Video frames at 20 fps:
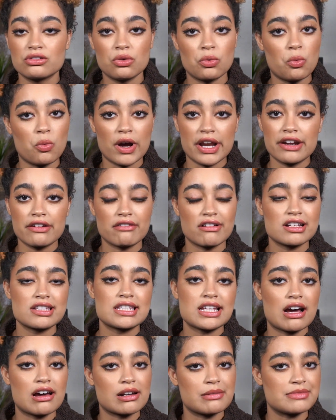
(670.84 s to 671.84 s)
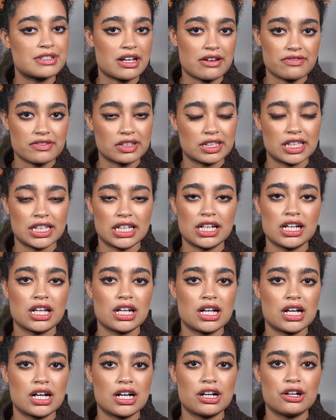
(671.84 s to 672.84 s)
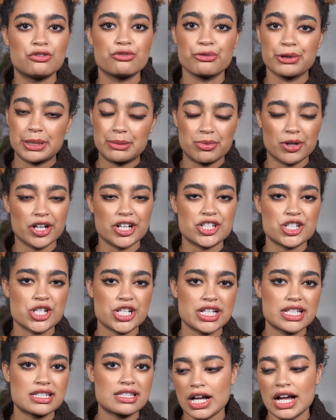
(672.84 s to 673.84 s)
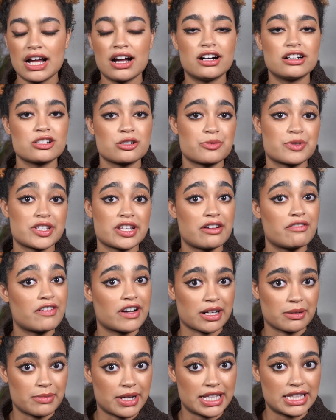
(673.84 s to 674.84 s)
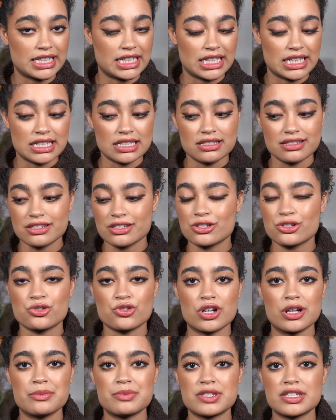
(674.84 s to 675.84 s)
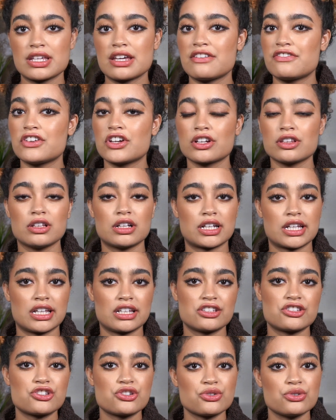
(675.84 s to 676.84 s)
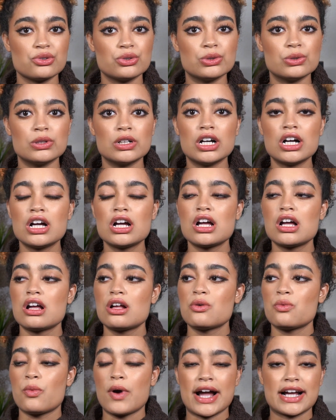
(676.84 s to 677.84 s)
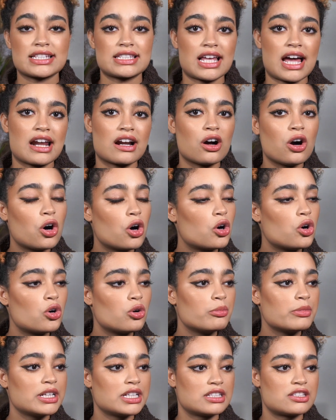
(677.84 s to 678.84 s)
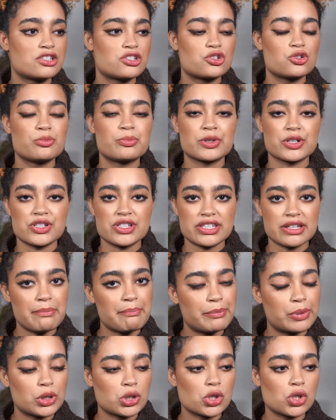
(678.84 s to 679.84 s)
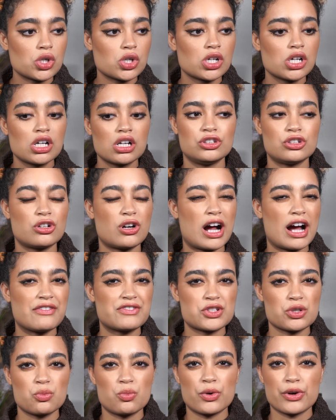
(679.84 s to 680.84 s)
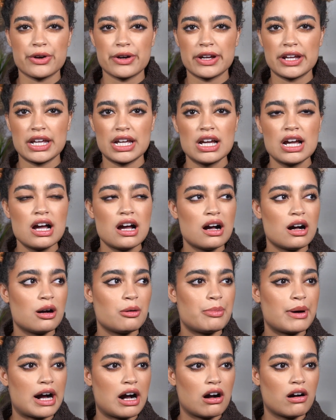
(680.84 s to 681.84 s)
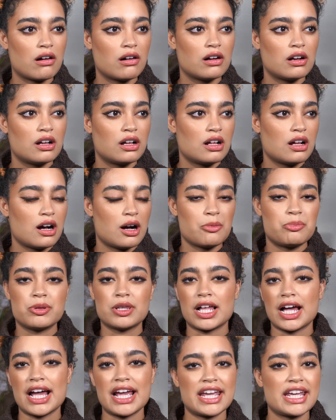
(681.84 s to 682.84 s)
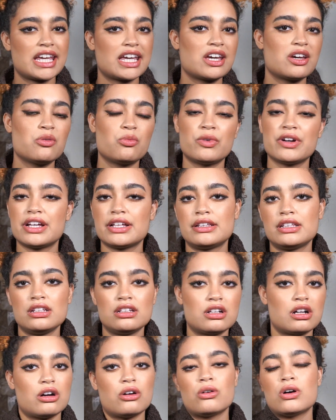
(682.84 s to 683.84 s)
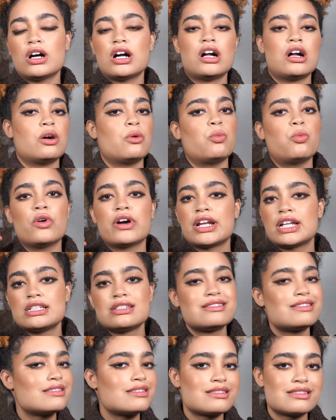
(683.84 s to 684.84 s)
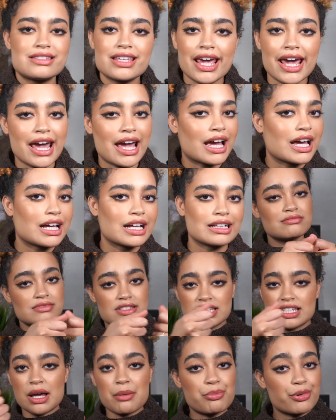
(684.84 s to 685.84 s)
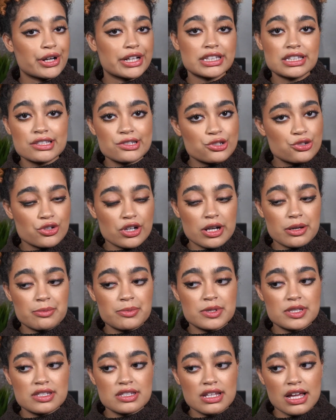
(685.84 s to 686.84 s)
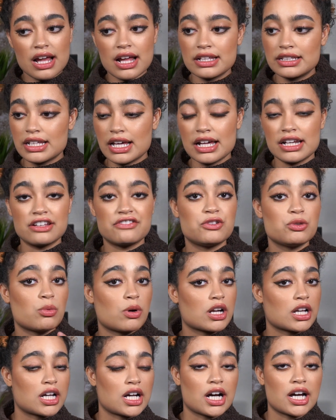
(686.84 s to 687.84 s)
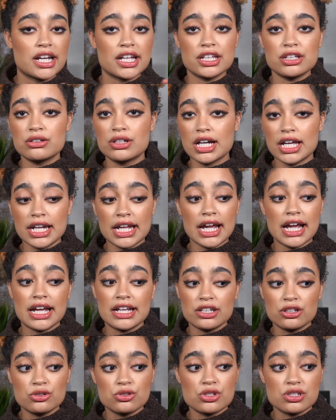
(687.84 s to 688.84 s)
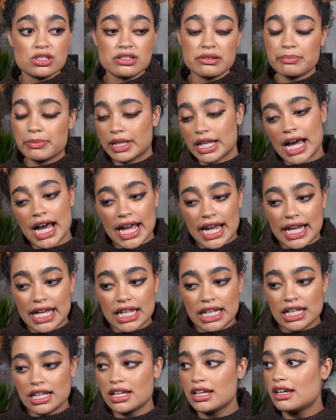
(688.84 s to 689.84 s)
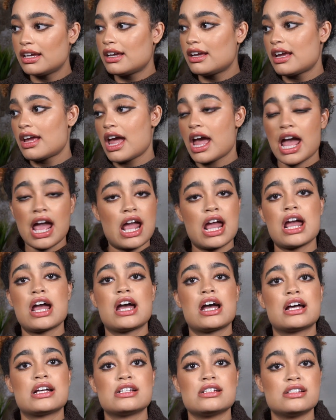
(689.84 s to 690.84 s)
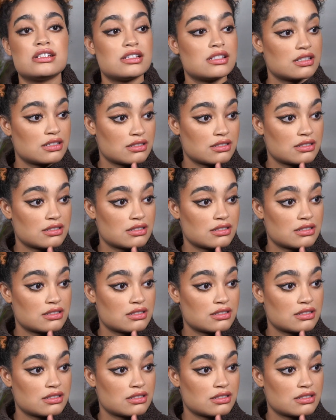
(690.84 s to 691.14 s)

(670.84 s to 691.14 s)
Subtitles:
when it runs out, I'm definitely gonna repurchase. I 100% recommend these strips if you're looking to wax at home. It's super simple. You don't have to worry about applying it with, you know, a wooden stick. Separate the strips, and then if you want to cut it, you cut it and you just apply it, and